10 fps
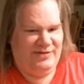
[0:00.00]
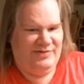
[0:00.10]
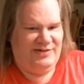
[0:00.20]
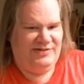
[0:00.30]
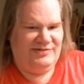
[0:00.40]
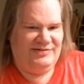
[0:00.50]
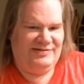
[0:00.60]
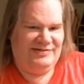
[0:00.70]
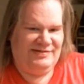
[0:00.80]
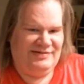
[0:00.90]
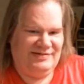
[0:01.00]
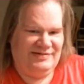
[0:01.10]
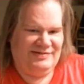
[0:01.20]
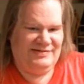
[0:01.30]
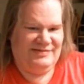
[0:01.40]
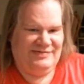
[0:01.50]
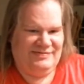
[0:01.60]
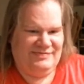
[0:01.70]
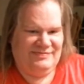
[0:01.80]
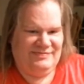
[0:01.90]

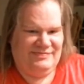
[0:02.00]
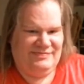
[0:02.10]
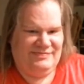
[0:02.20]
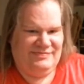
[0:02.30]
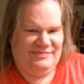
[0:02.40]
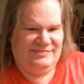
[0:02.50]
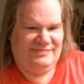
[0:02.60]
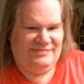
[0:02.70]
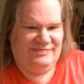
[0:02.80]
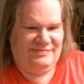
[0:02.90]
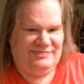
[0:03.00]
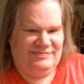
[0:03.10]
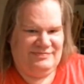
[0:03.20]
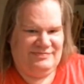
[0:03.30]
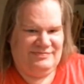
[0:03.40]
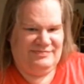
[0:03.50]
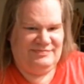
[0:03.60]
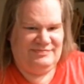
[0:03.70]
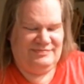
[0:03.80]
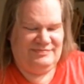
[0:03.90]

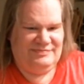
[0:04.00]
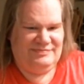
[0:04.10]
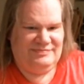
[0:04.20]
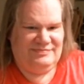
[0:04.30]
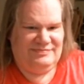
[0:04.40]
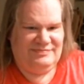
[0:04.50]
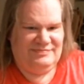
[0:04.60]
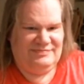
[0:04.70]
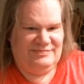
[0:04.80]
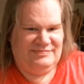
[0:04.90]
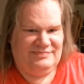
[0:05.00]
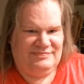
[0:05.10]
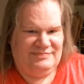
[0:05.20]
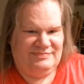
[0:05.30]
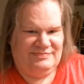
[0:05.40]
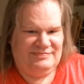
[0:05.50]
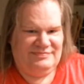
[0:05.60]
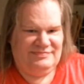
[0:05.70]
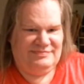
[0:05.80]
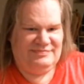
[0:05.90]

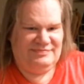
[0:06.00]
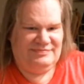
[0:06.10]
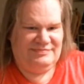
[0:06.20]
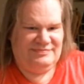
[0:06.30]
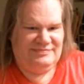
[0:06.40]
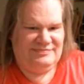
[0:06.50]
This person isn't speaking.